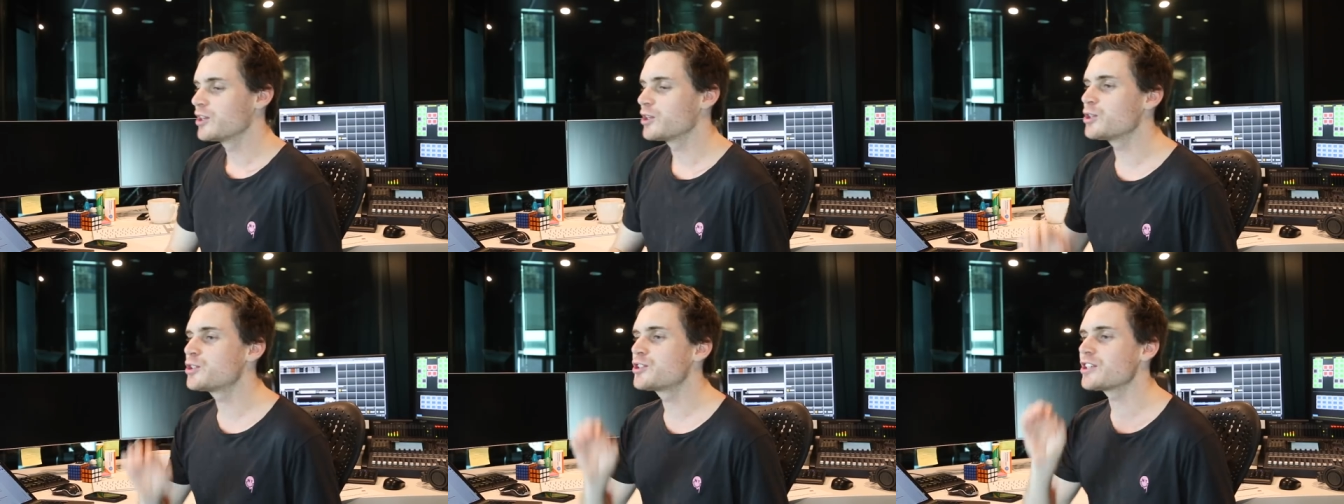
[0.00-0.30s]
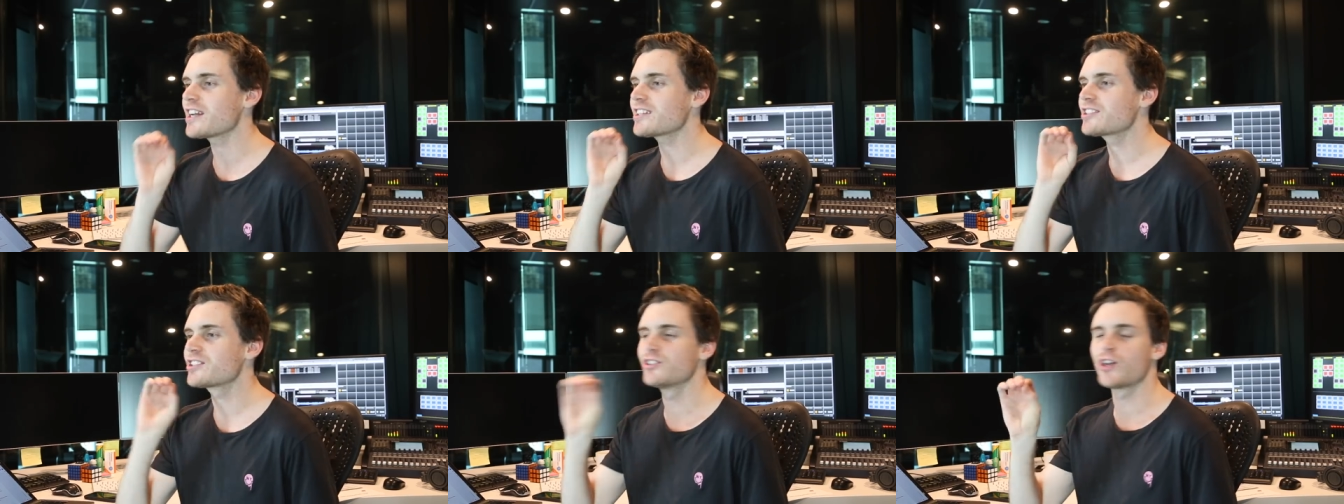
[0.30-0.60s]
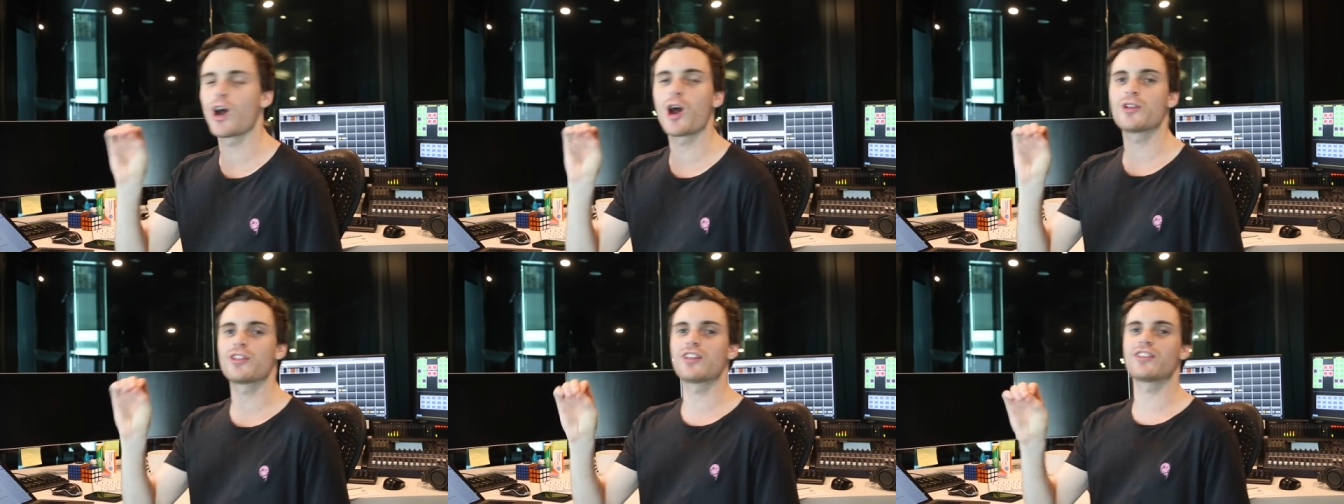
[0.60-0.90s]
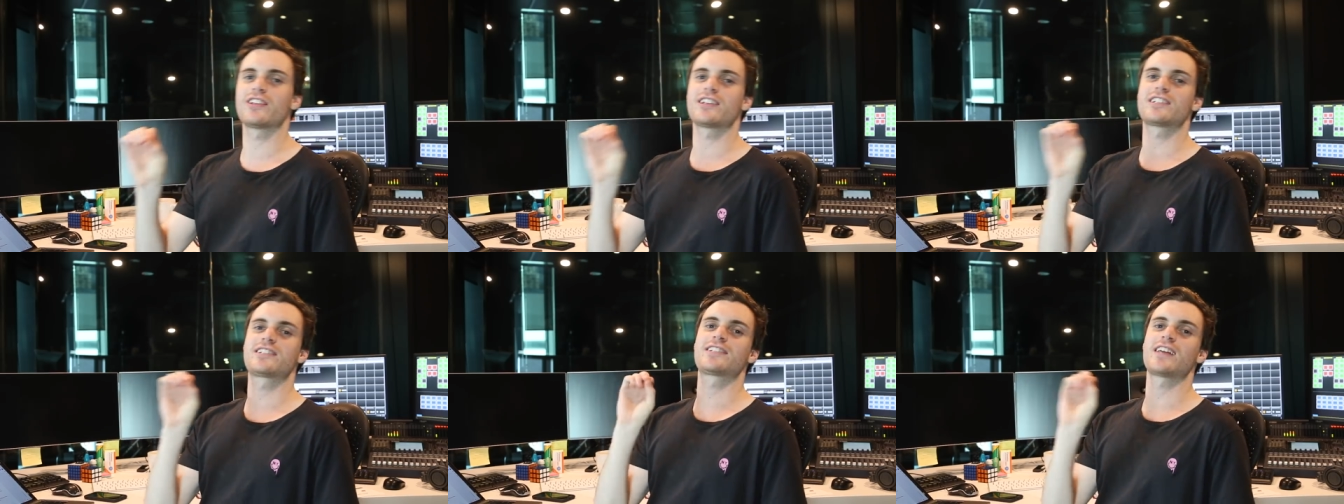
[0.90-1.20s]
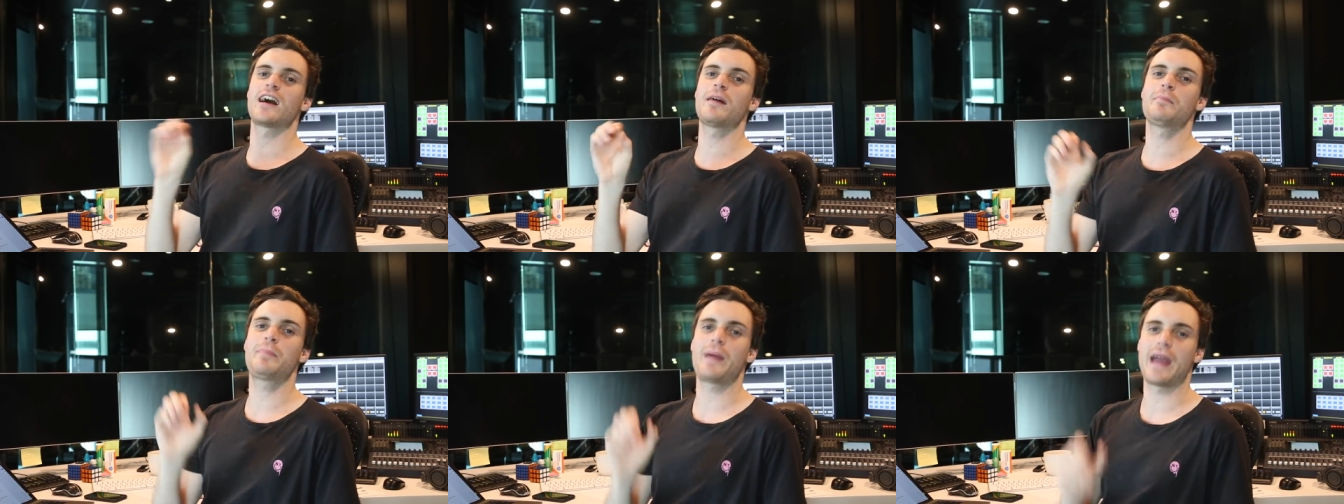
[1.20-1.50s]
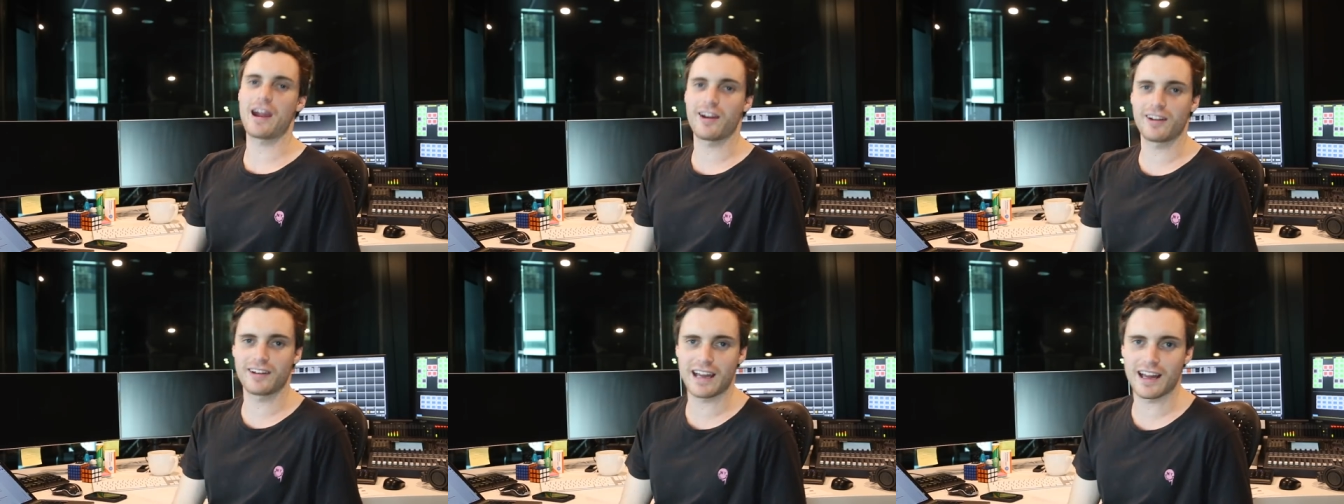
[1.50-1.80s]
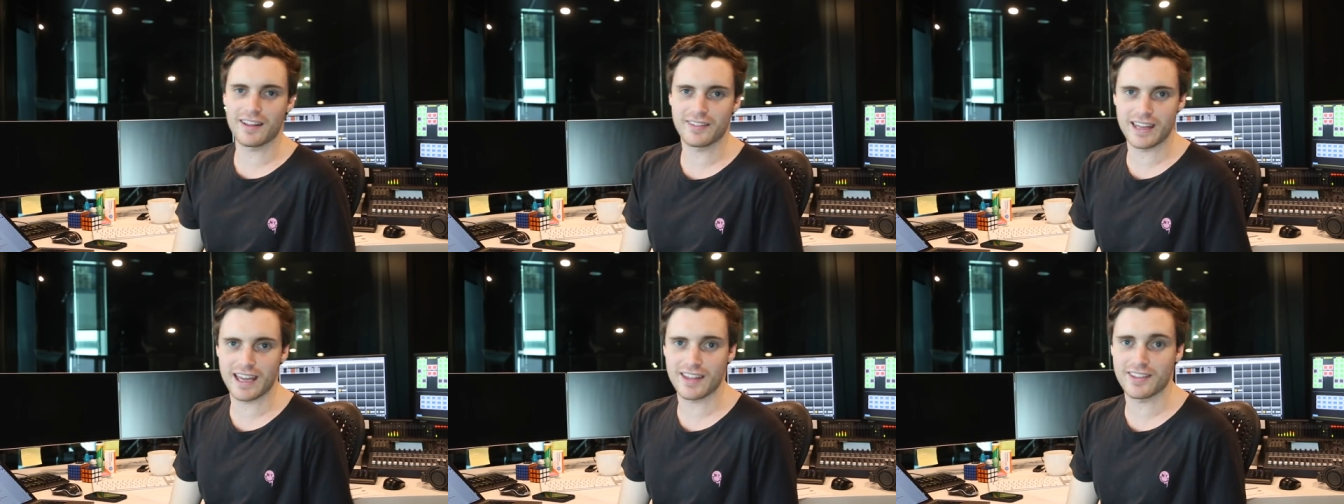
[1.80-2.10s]
You just know that there's some parent
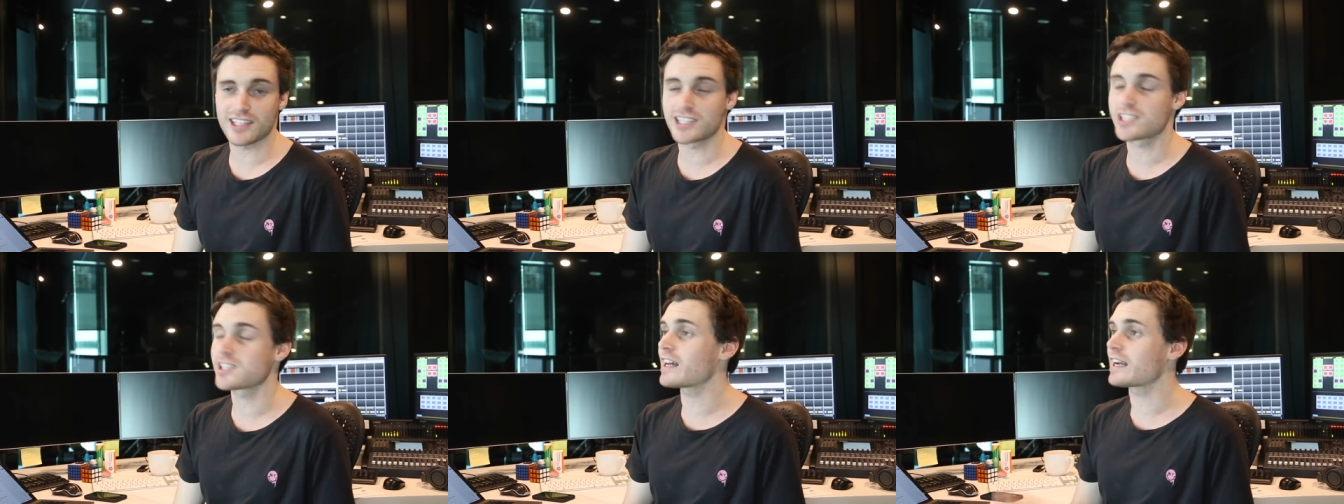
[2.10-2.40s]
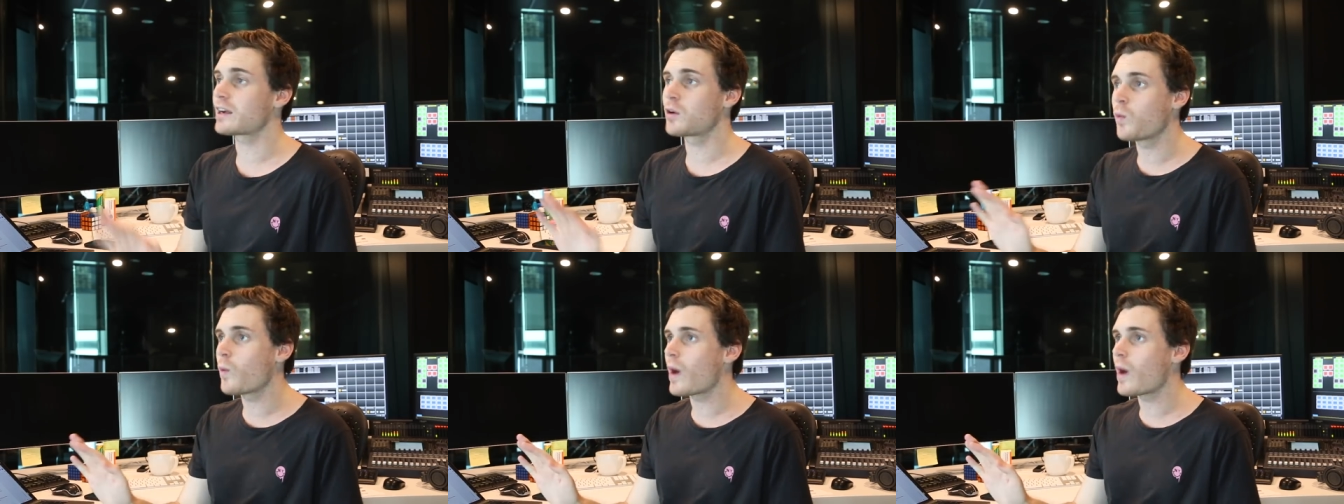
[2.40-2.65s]
out there that's like,